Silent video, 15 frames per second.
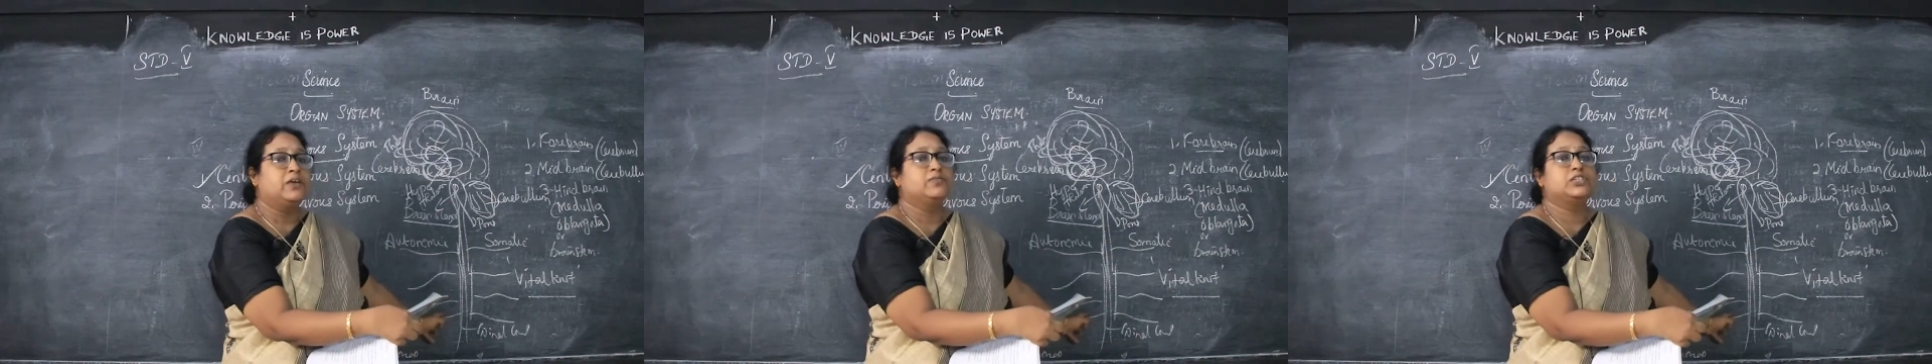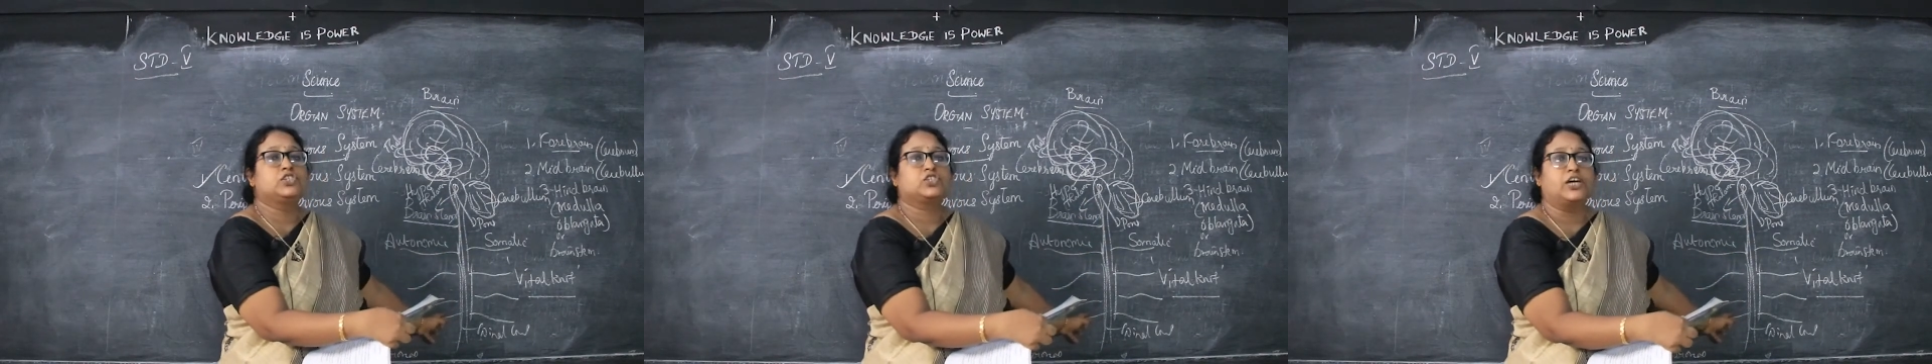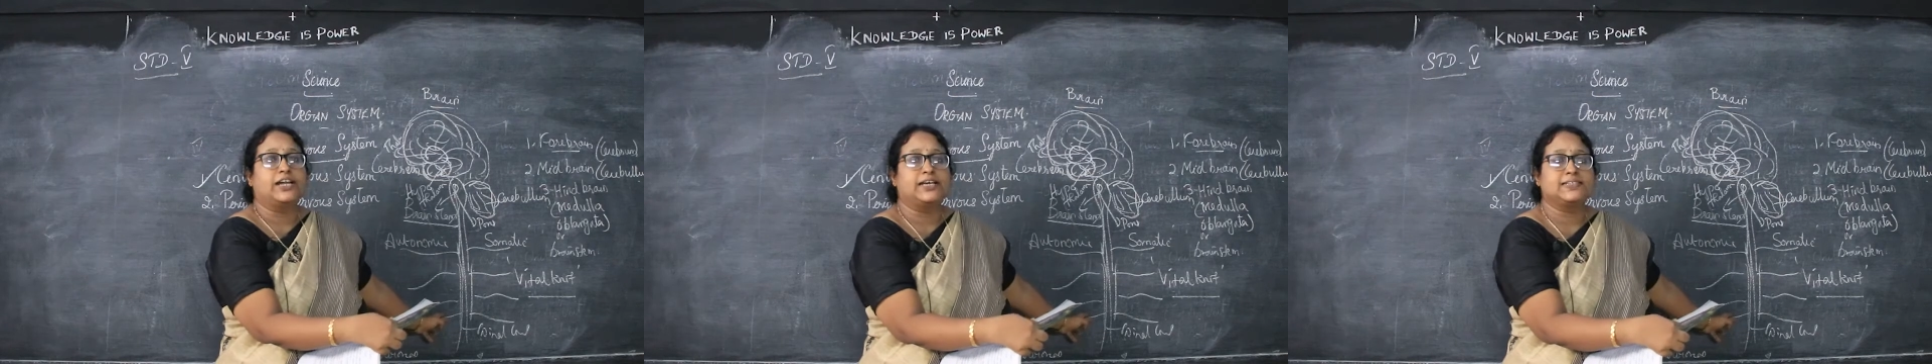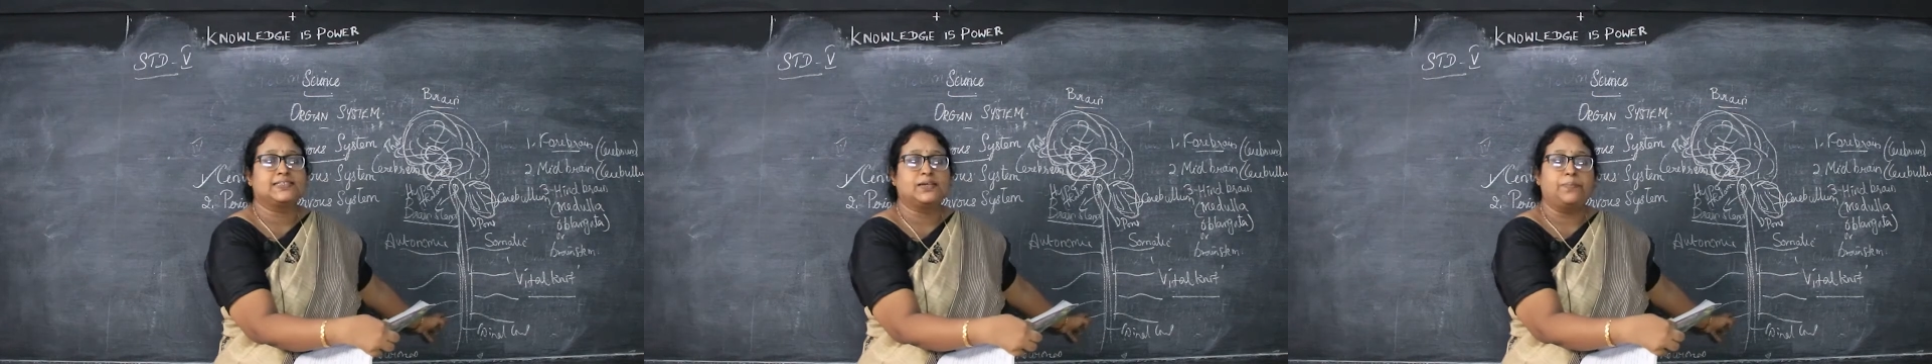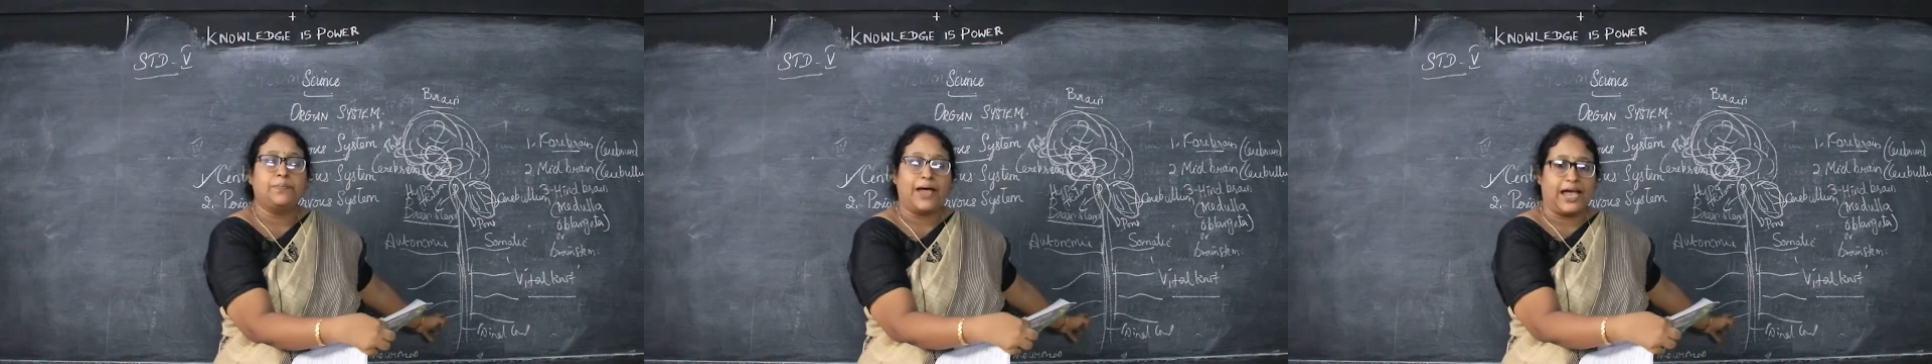which connects
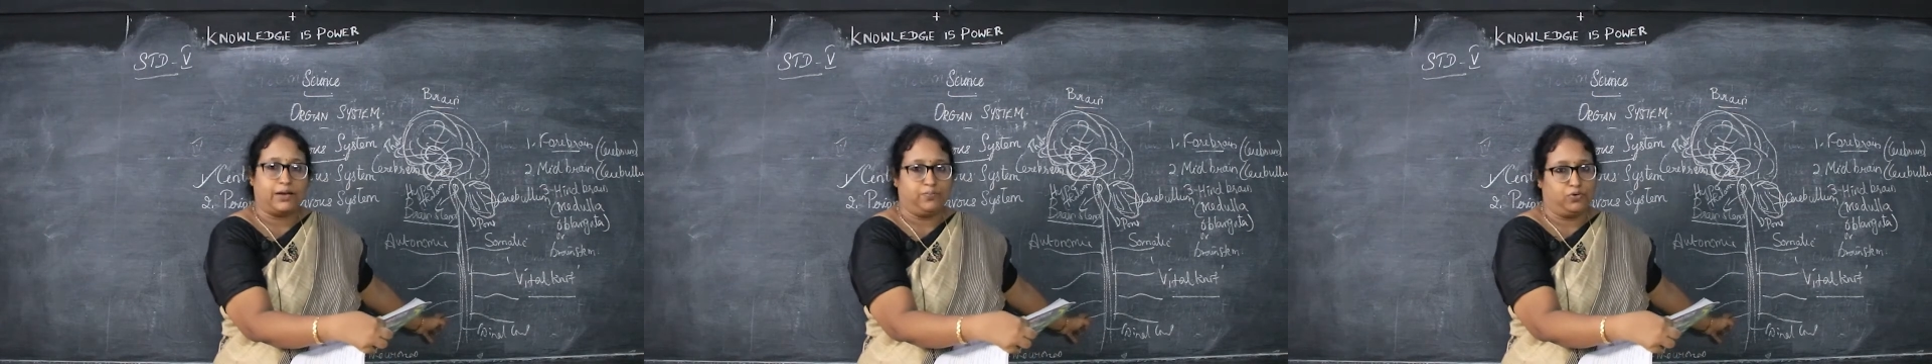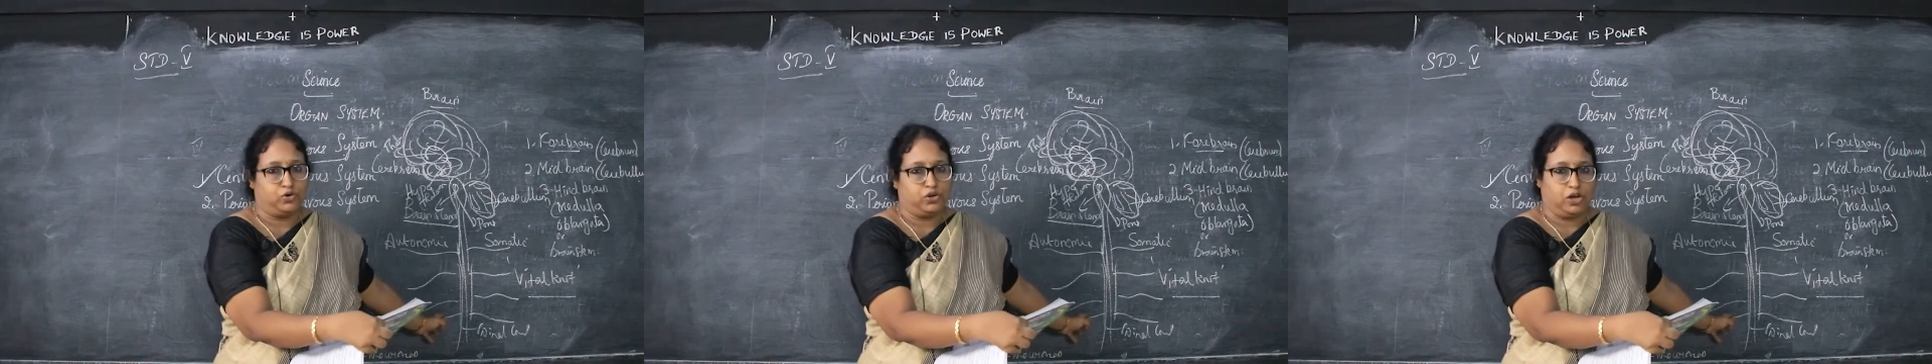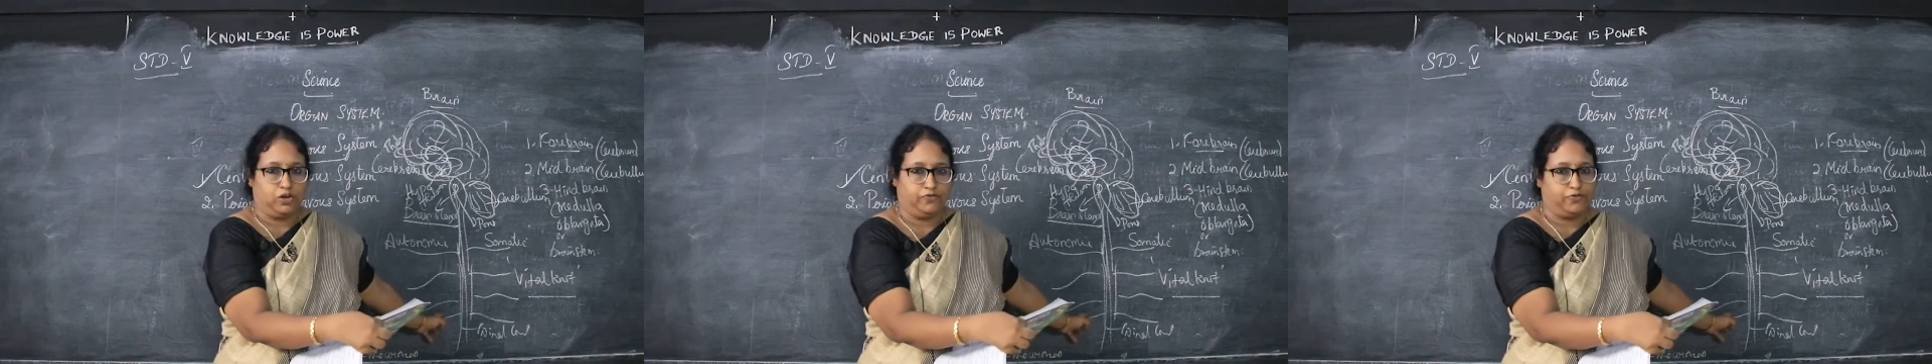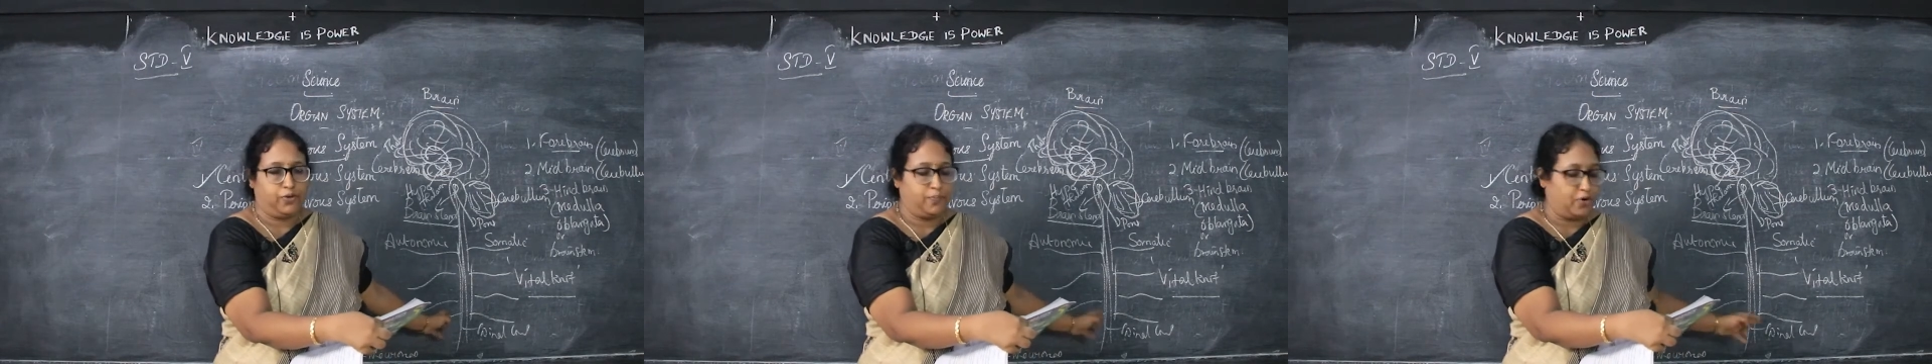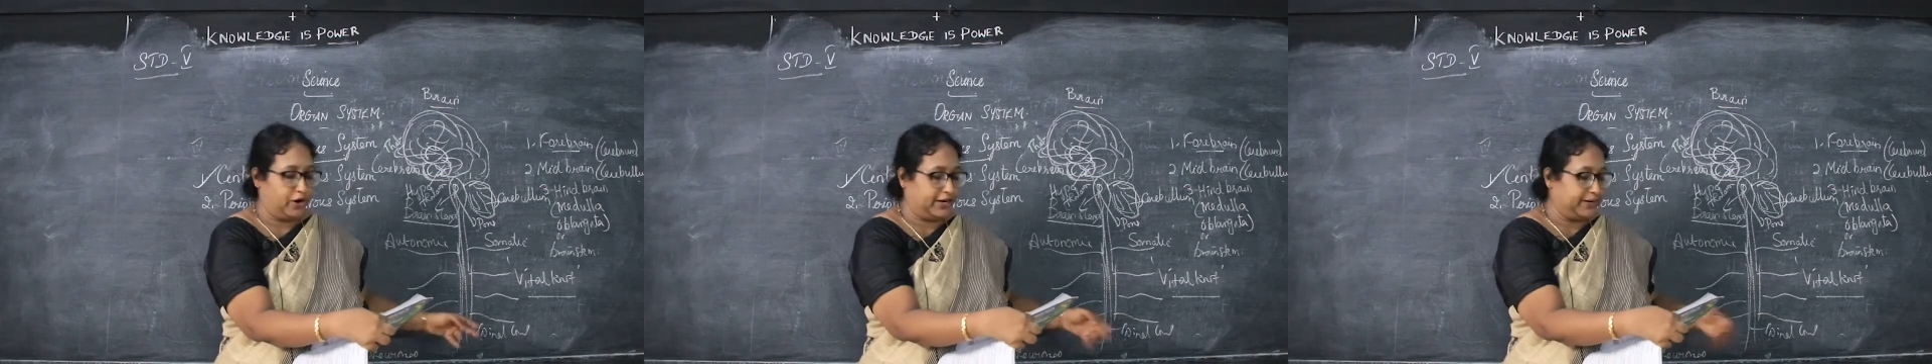the backbone of our
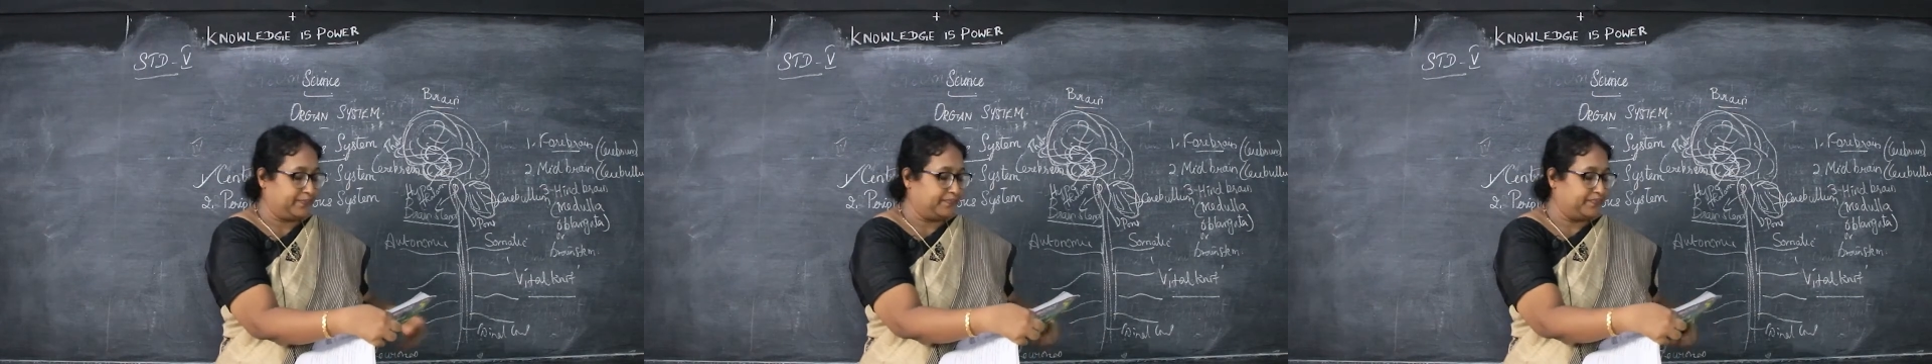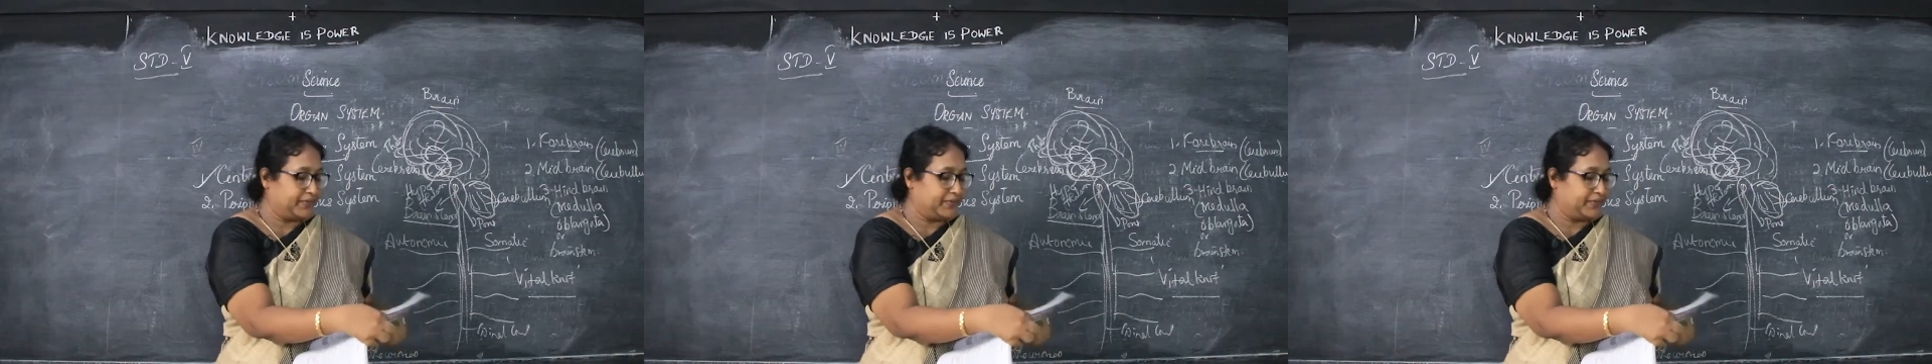body.